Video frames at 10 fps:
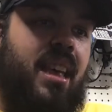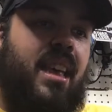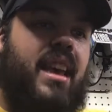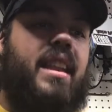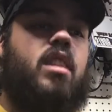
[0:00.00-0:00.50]

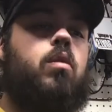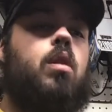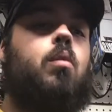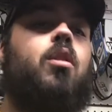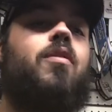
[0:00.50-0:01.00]
In the
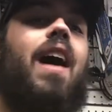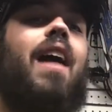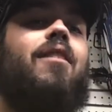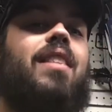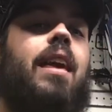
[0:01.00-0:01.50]

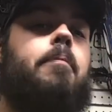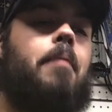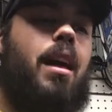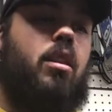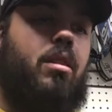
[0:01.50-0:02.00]
21.5 late
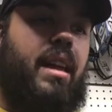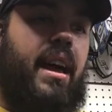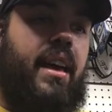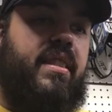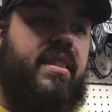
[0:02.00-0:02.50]
model
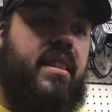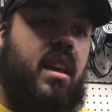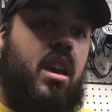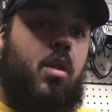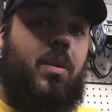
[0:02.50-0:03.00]
class,
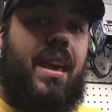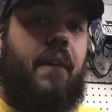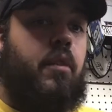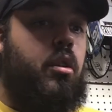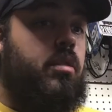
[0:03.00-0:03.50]
we
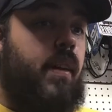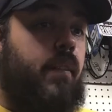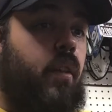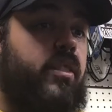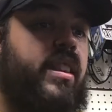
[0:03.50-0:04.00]
have Louis
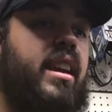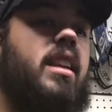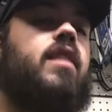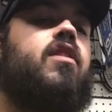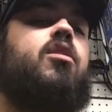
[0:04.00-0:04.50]
Pavlovic
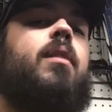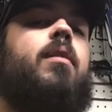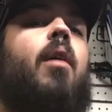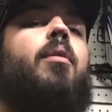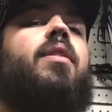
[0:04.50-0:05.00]
taking the first place
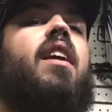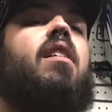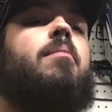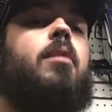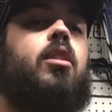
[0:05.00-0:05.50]
out with
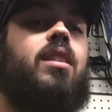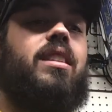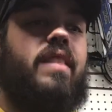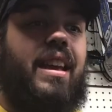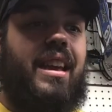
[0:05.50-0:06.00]
Gary Miller in
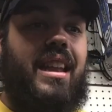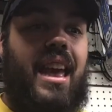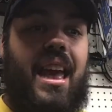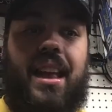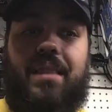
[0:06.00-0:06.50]
second
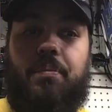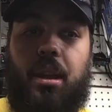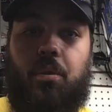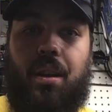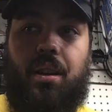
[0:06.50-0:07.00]
and
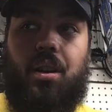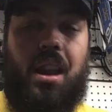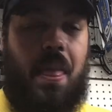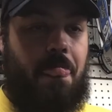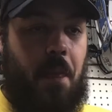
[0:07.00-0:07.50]
Mike
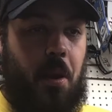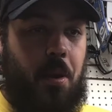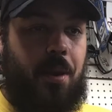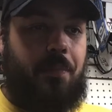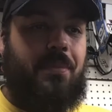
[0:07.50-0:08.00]
Reinhardt in
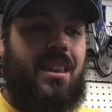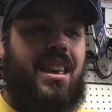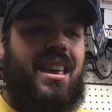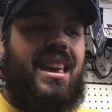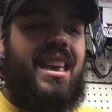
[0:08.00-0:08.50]
third.
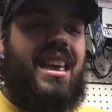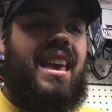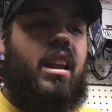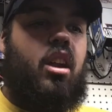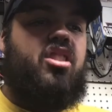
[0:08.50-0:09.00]

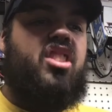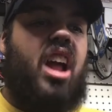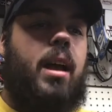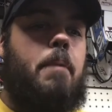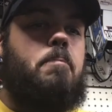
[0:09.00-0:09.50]
In our
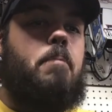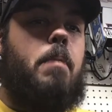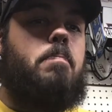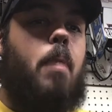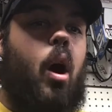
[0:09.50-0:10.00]
stock
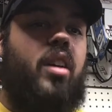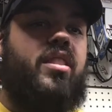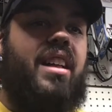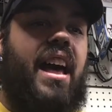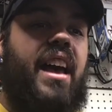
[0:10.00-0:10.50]
Mud Boss
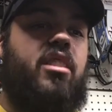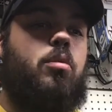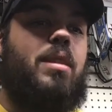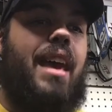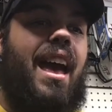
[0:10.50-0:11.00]
class,
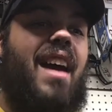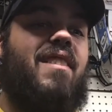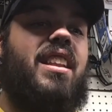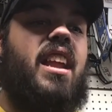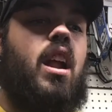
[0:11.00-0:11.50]
we have
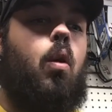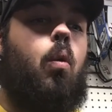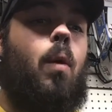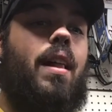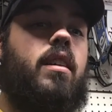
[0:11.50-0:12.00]
Daryl
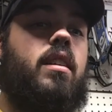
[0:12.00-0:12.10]
Welk